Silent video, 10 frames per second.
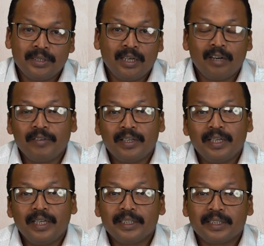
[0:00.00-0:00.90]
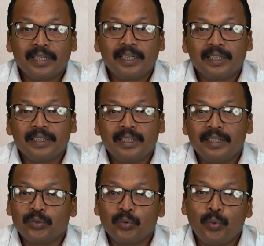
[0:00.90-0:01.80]
are being integrated
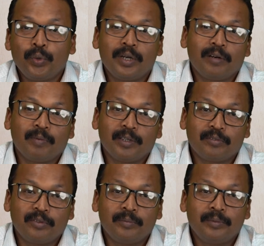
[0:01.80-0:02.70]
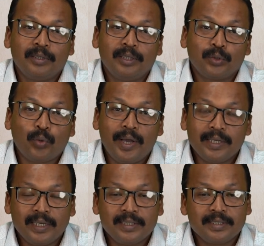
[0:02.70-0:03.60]
into OER platform to
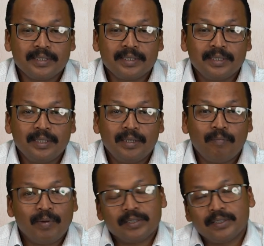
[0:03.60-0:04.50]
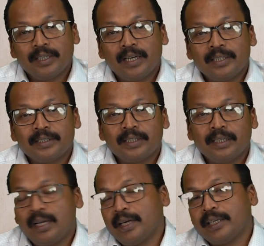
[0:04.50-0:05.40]
enhance personalized
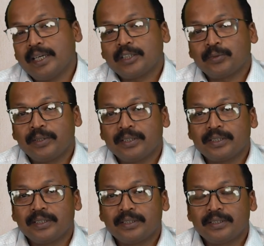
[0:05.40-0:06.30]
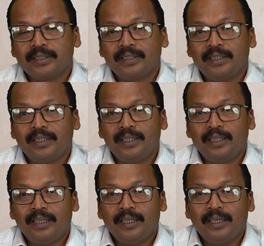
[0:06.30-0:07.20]
learning experiences.
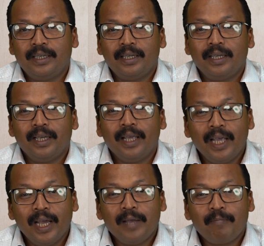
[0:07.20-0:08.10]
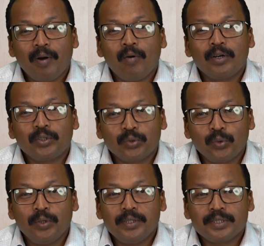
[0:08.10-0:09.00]
AI-powered
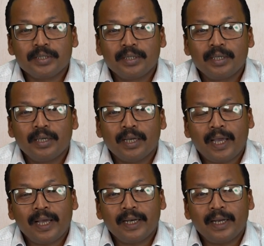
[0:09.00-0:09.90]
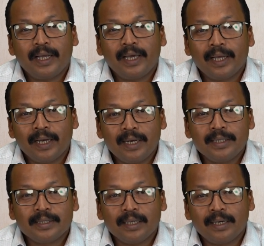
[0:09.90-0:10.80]
tools can
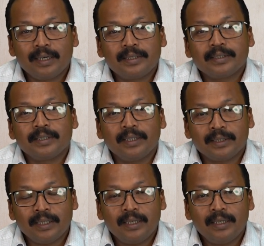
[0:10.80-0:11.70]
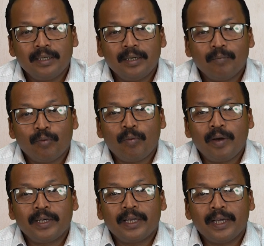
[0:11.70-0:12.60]
analyze learners' data,
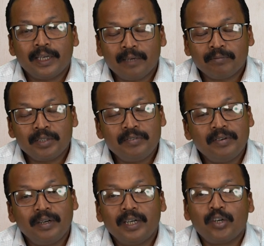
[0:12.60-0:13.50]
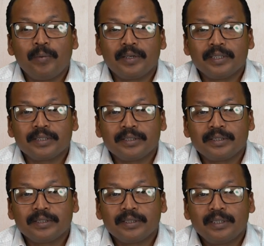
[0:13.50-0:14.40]
provide adaptive
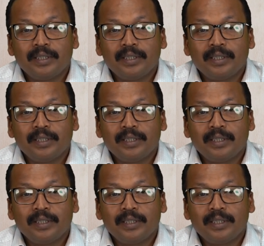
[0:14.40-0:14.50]
recommendations,